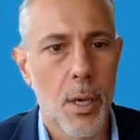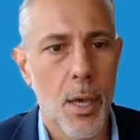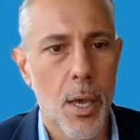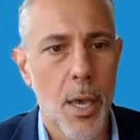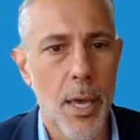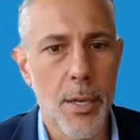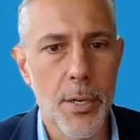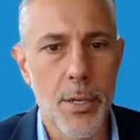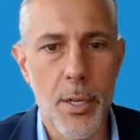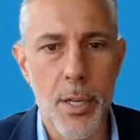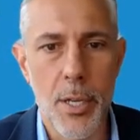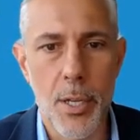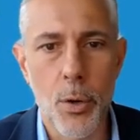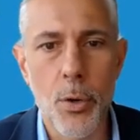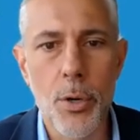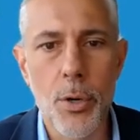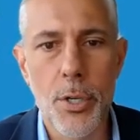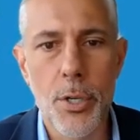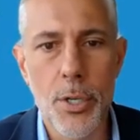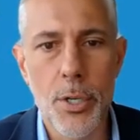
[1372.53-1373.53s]
And in
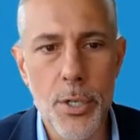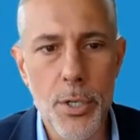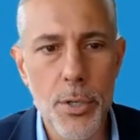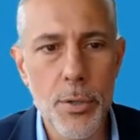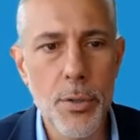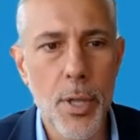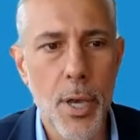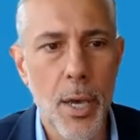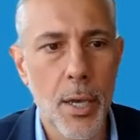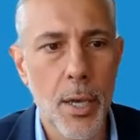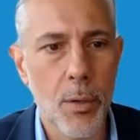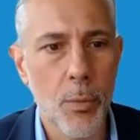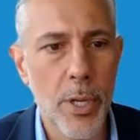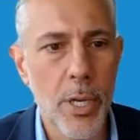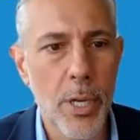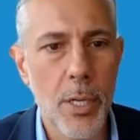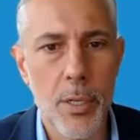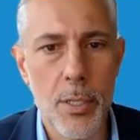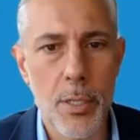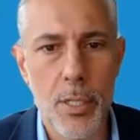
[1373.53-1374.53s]
order to do that, we
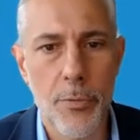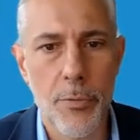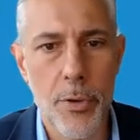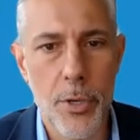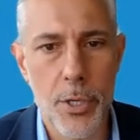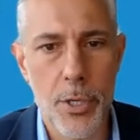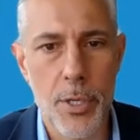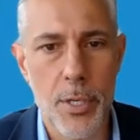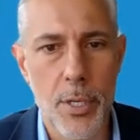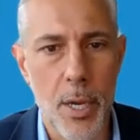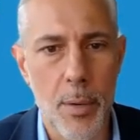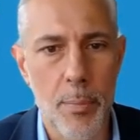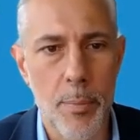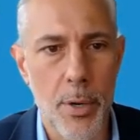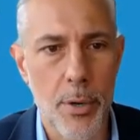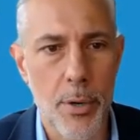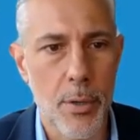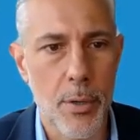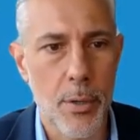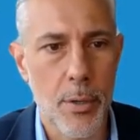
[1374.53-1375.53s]
need a sufficient time
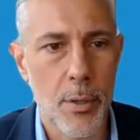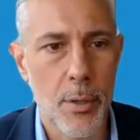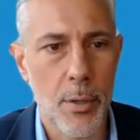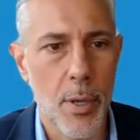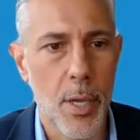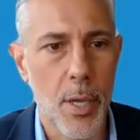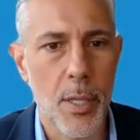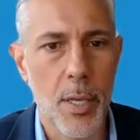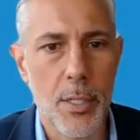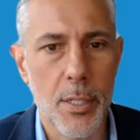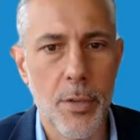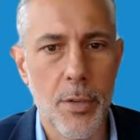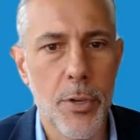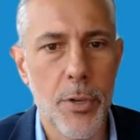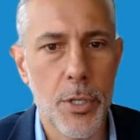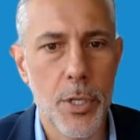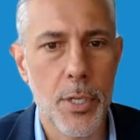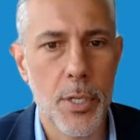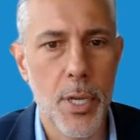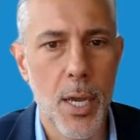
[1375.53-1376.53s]
period. And that
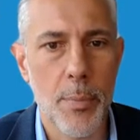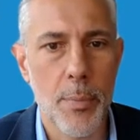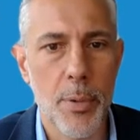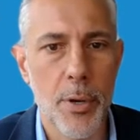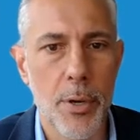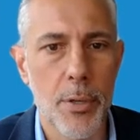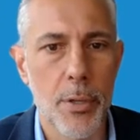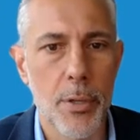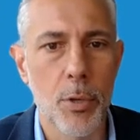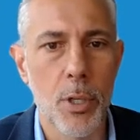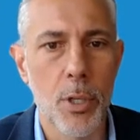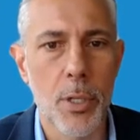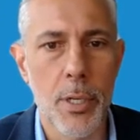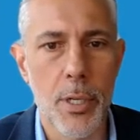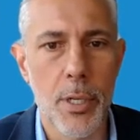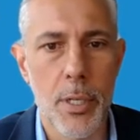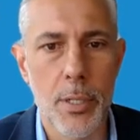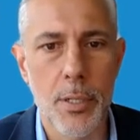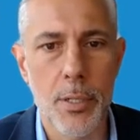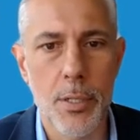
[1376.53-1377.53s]
sufficient time period really
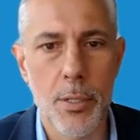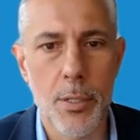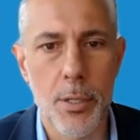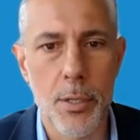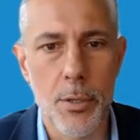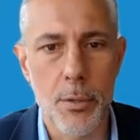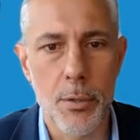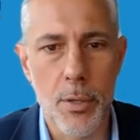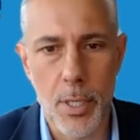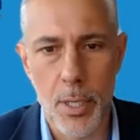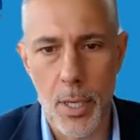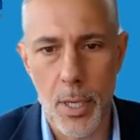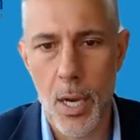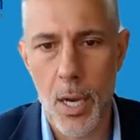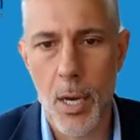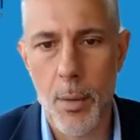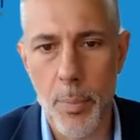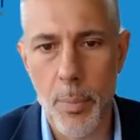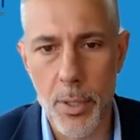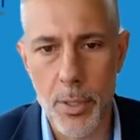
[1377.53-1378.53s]
needs to
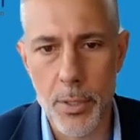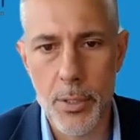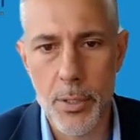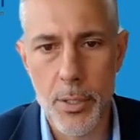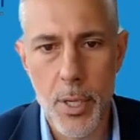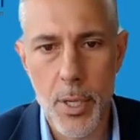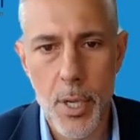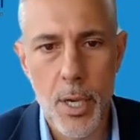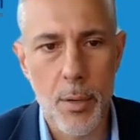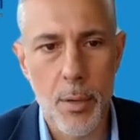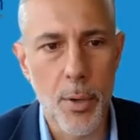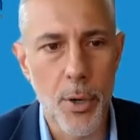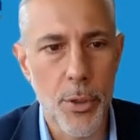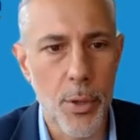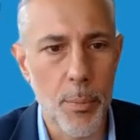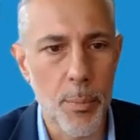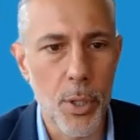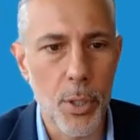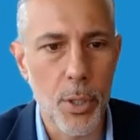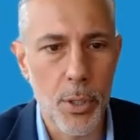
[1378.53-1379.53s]
encompass both a
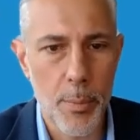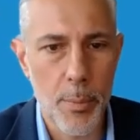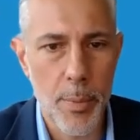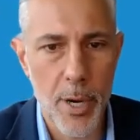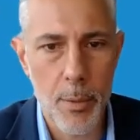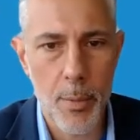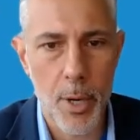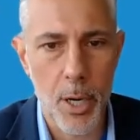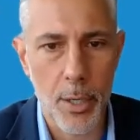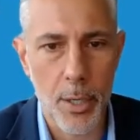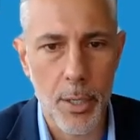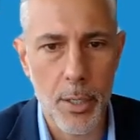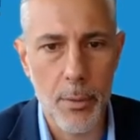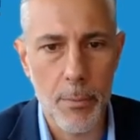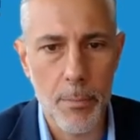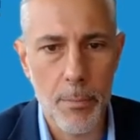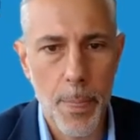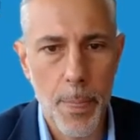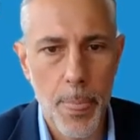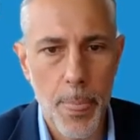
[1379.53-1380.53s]
bull and a bear market
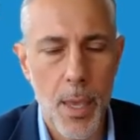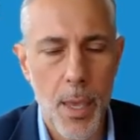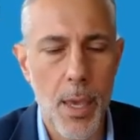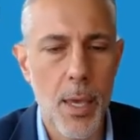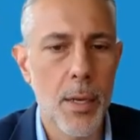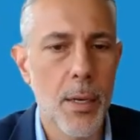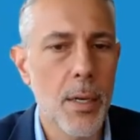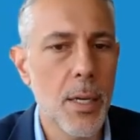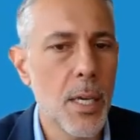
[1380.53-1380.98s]
and an